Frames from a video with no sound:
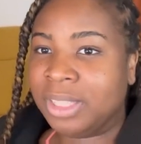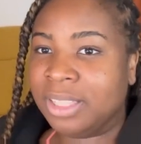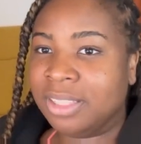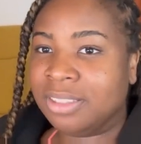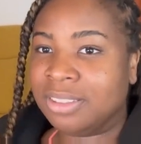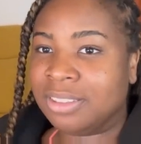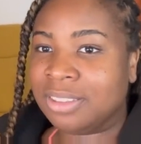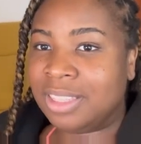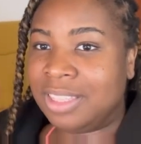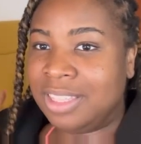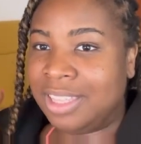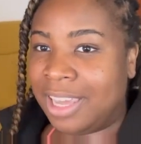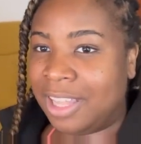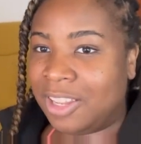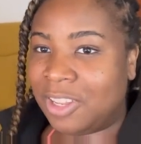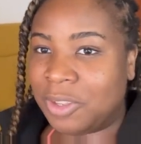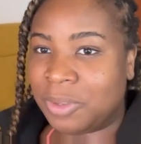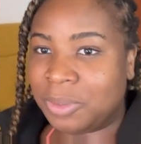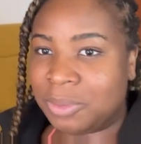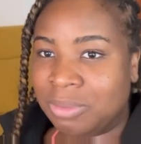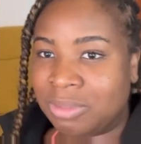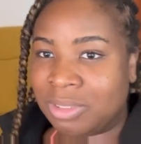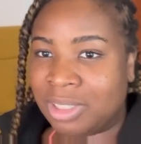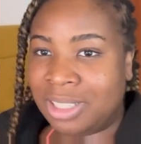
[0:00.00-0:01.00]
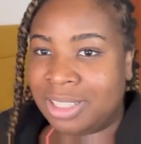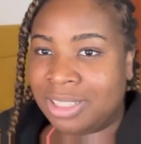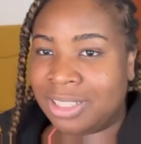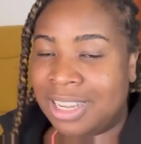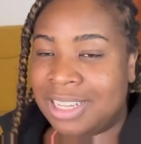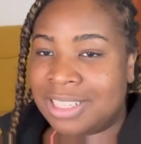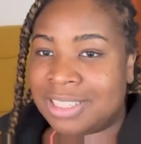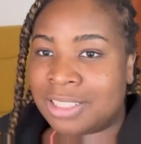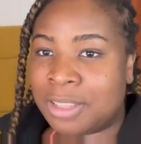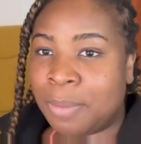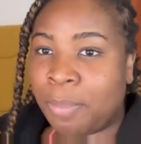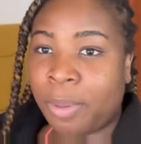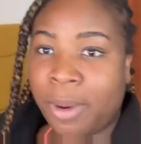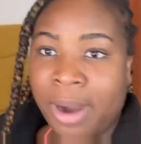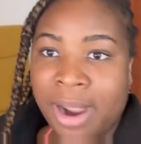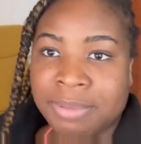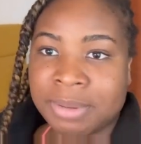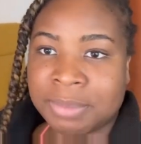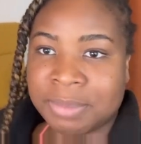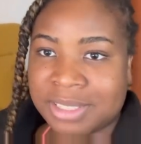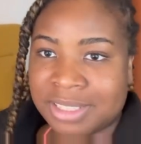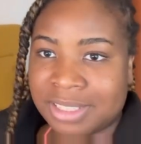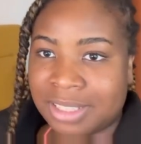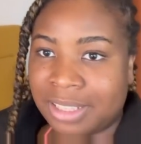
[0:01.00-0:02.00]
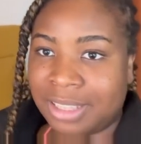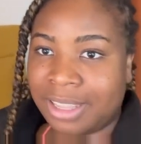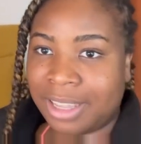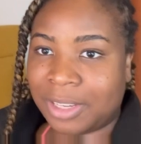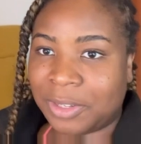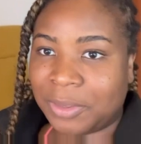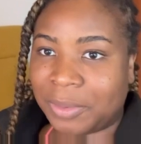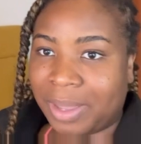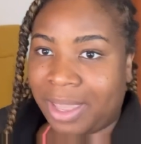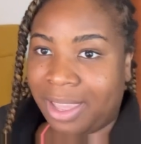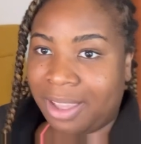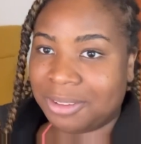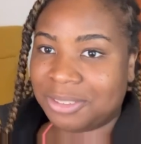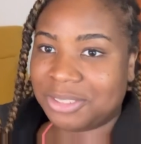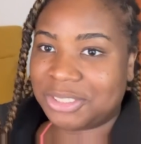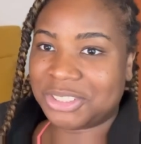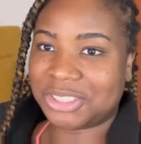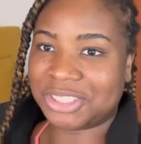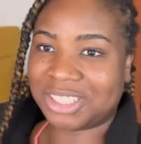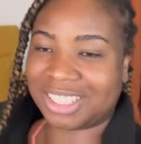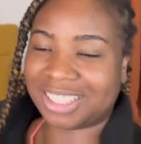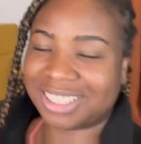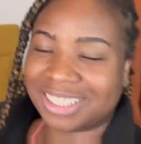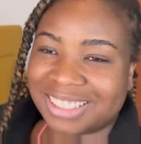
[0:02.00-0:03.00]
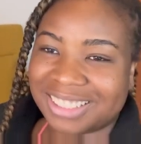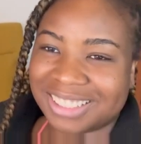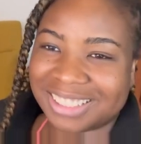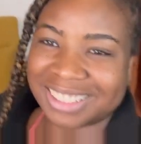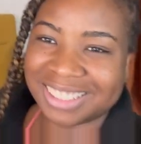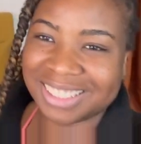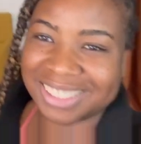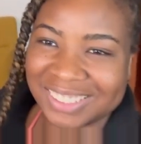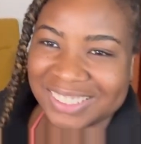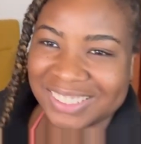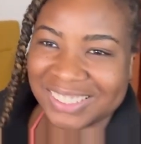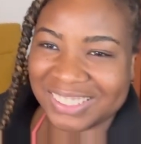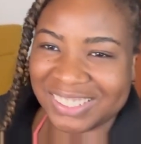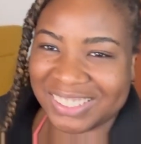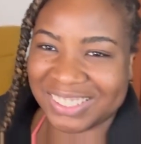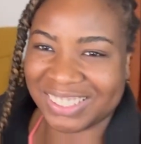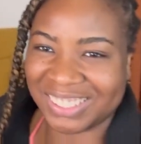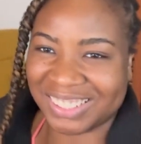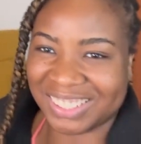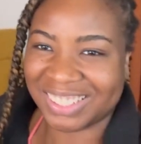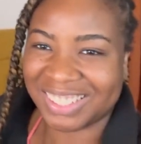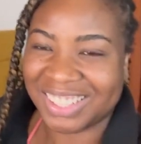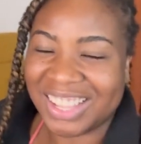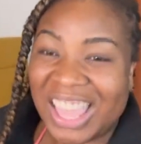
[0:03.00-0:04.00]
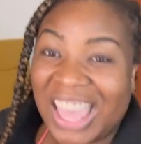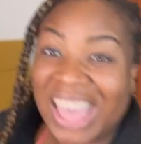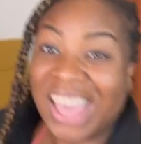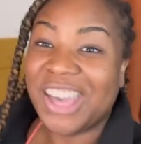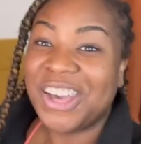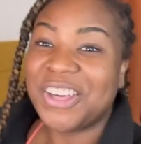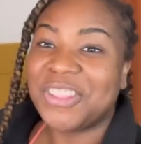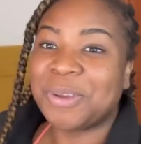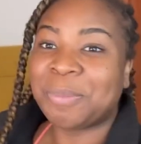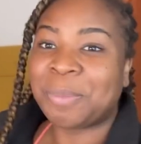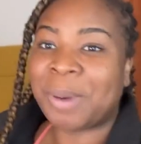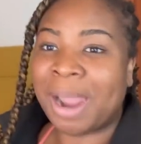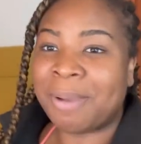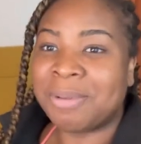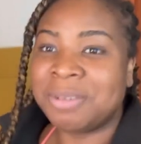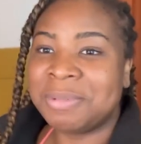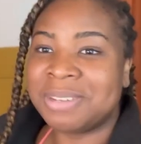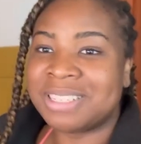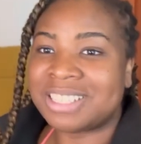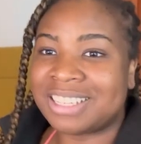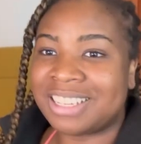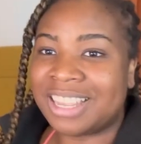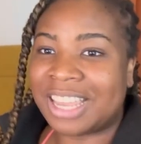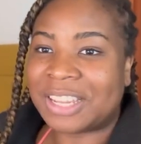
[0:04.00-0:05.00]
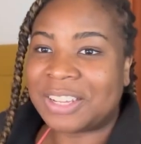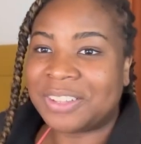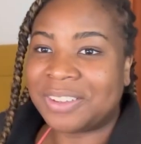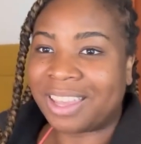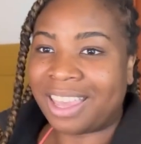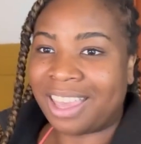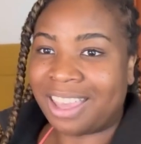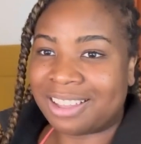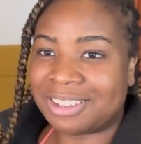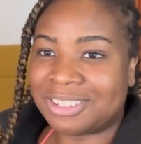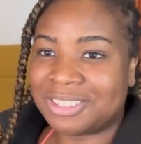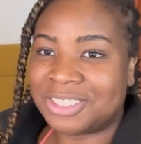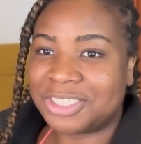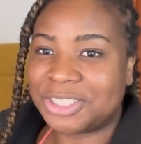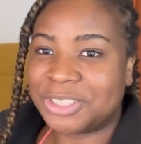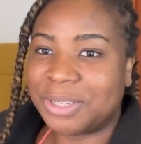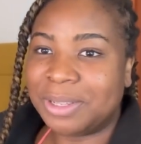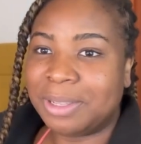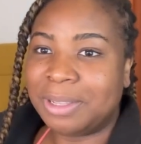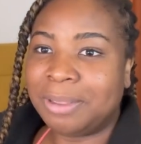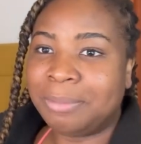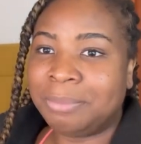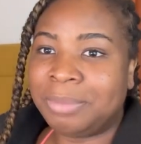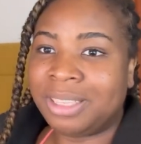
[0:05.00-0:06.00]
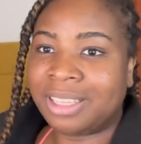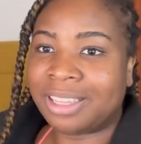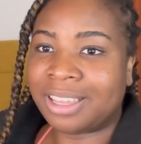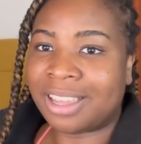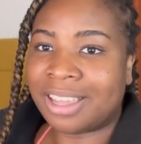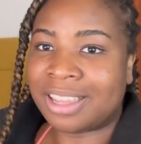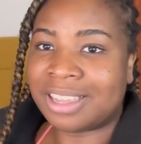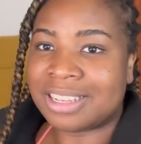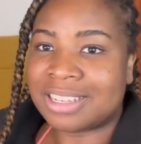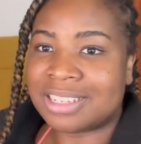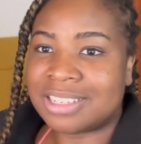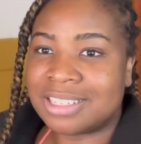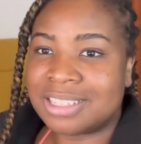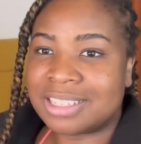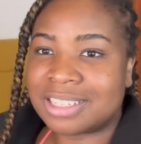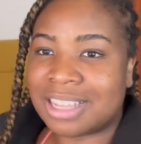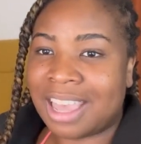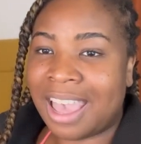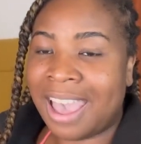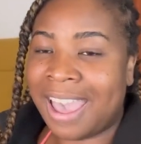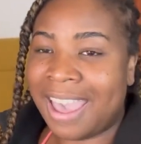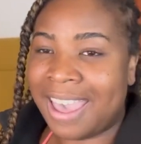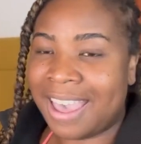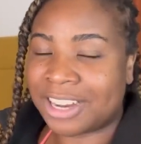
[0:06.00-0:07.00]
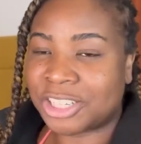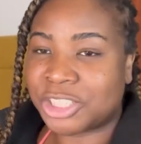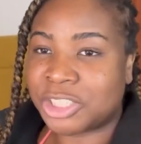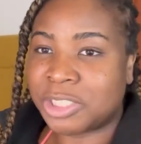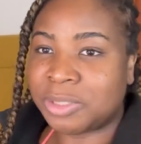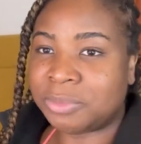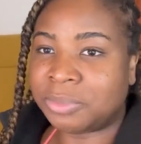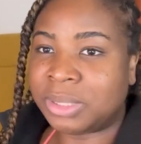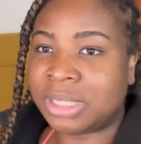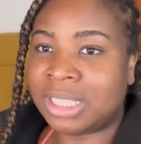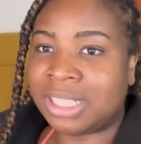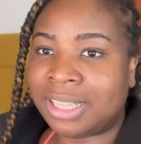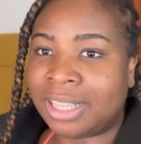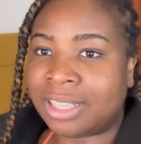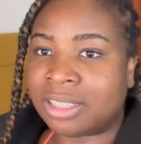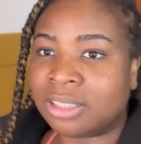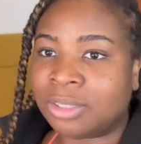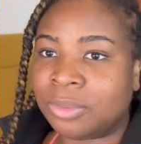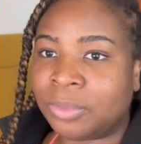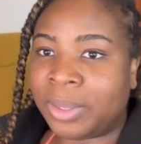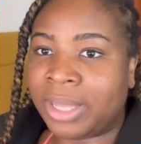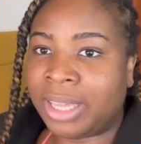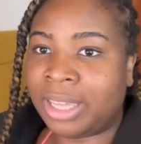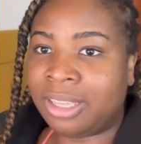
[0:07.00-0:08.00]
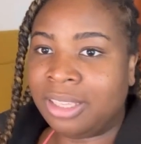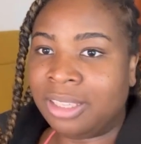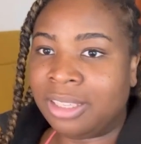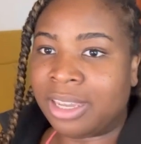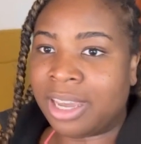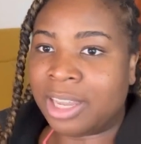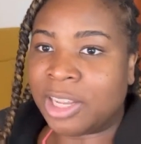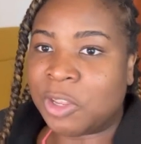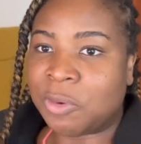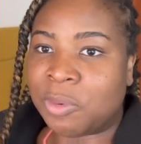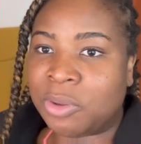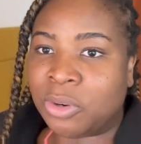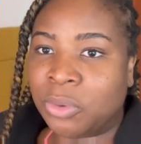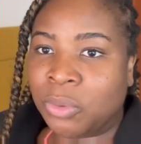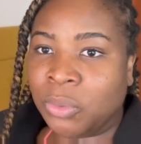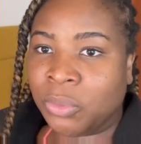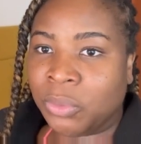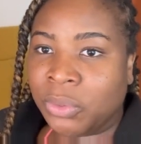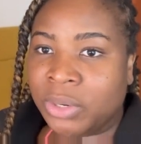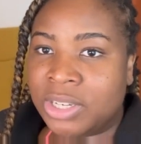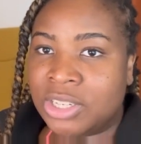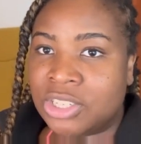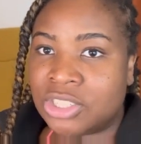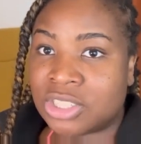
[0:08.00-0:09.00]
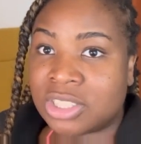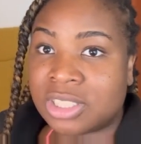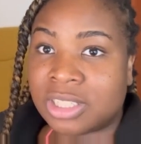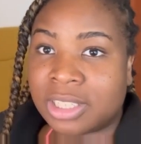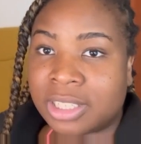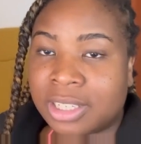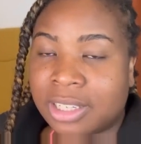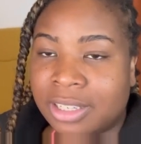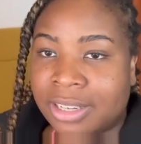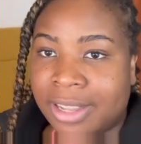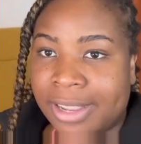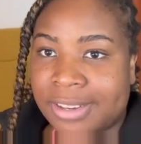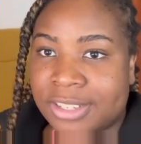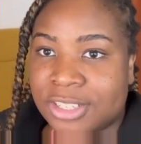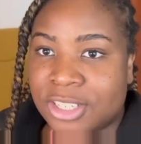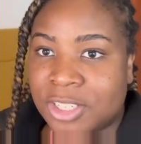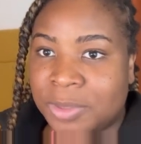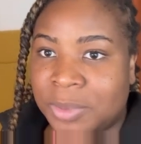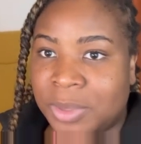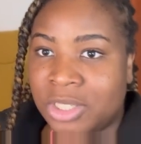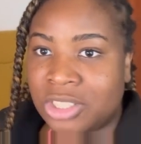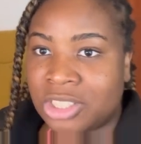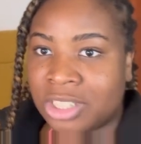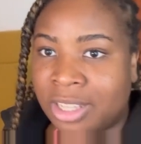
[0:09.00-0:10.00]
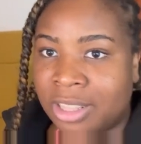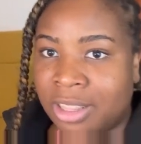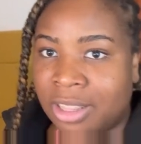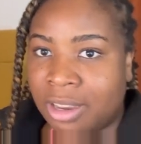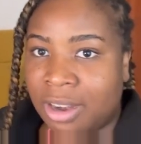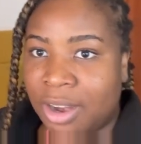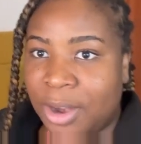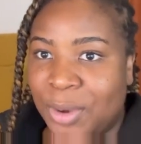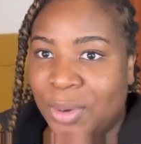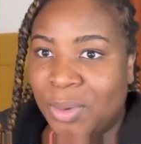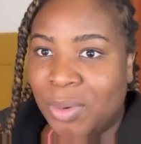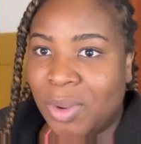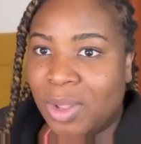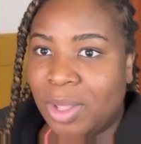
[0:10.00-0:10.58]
The yellow, the problem is the yellow couch. The problem is the yellow couch because I actually really like the way yellow and orange look next to each other.